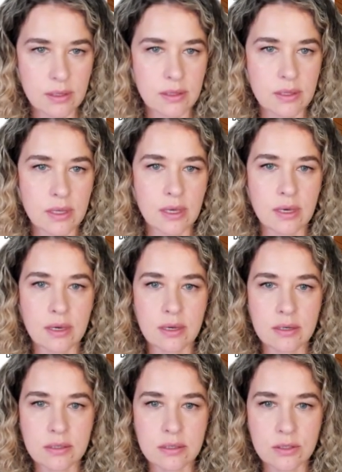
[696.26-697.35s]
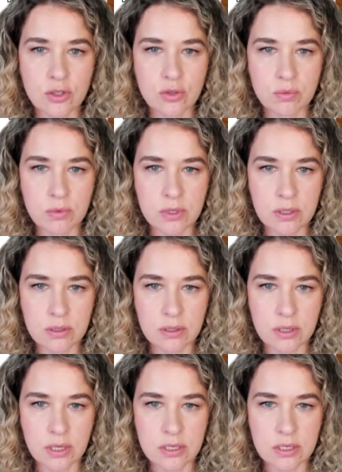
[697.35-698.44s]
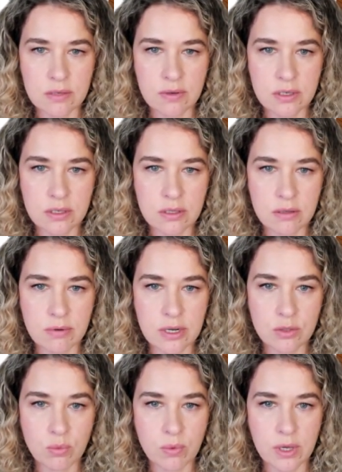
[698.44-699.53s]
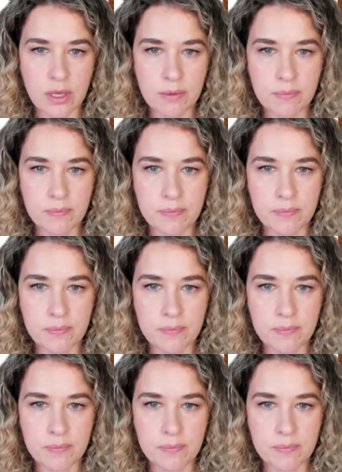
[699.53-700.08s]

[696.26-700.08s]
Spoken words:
the handle should be, yes, it's facing the right way.